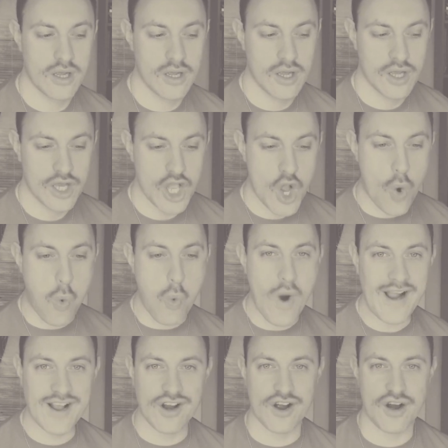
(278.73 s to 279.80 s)

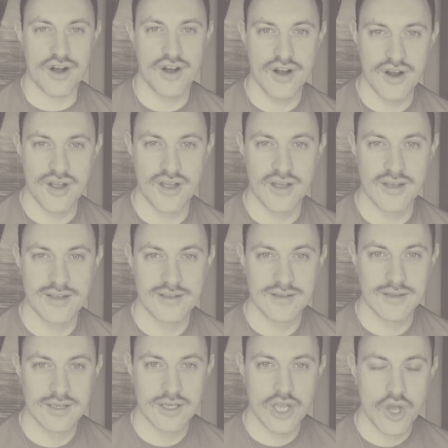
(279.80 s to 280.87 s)
quicker.
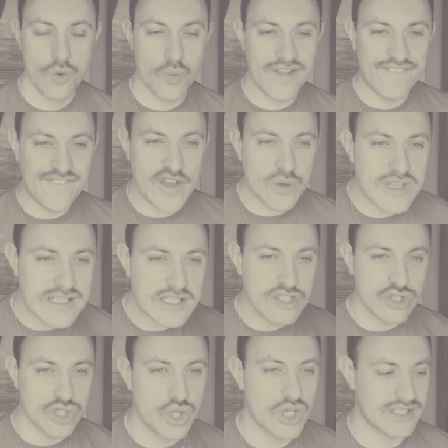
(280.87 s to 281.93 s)
We feel this
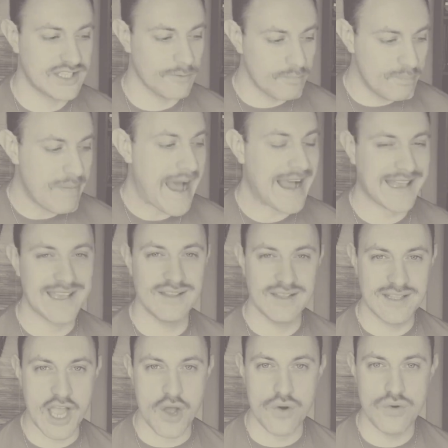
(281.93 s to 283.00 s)
intuitive backing
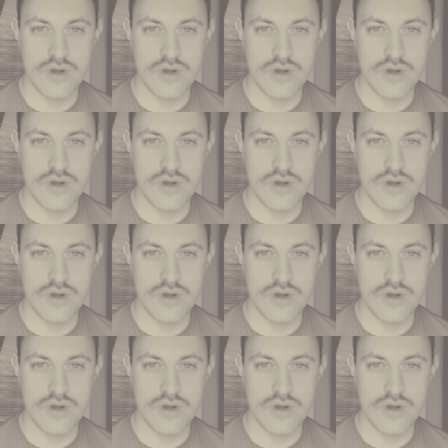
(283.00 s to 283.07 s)
down.